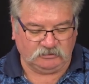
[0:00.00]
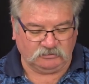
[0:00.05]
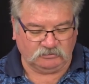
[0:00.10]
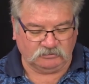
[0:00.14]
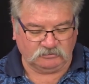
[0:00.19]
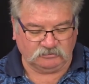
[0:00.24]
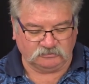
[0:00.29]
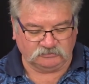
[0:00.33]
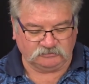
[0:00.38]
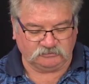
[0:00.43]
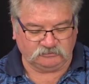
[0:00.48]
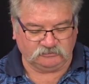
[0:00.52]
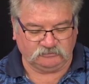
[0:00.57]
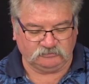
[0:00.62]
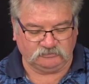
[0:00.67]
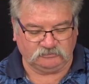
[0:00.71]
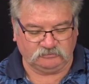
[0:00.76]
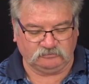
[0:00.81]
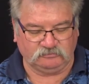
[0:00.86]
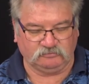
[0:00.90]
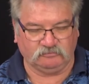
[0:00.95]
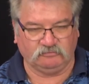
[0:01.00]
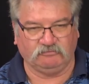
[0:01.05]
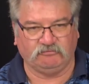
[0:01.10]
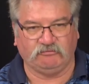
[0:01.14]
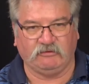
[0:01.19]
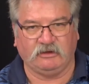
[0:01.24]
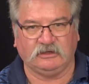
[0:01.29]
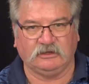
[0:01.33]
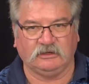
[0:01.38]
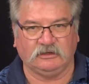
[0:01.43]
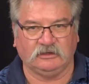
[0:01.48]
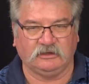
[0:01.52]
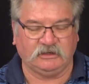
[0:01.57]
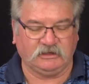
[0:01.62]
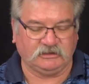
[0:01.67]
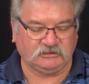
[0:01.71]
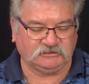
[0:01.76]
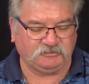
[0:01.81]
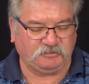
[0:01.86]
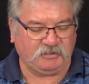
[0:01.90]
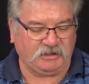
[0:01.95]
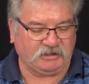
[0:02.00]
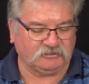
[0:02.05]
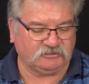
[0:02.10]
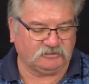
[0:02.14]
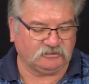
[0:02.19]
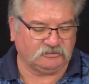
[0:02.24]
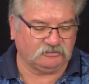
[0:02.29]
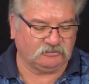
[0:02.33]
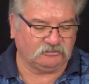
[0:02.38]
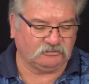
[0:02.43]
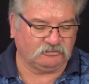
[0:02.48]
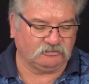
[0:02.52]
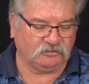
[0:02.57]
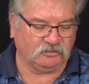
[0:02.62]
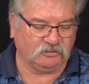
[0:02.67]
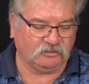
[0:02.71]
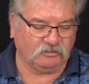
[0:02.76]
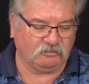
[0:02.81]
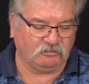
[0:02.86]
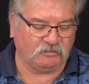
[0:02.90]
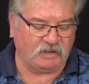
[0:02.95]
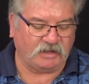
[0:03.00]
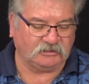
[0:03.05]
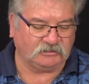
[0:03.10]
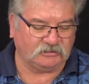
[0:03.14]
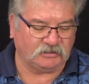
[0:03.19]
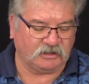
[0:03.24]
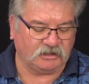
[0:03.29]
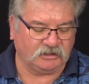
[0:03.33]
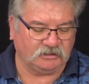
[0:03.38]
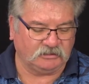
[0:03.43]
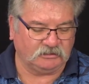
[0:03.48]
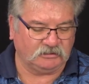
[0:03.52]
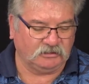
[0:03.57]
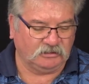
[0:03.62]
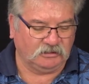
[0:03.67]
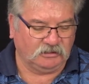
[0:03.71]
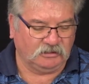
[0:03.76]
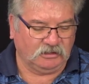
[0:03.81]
or to regularly inspect to maintain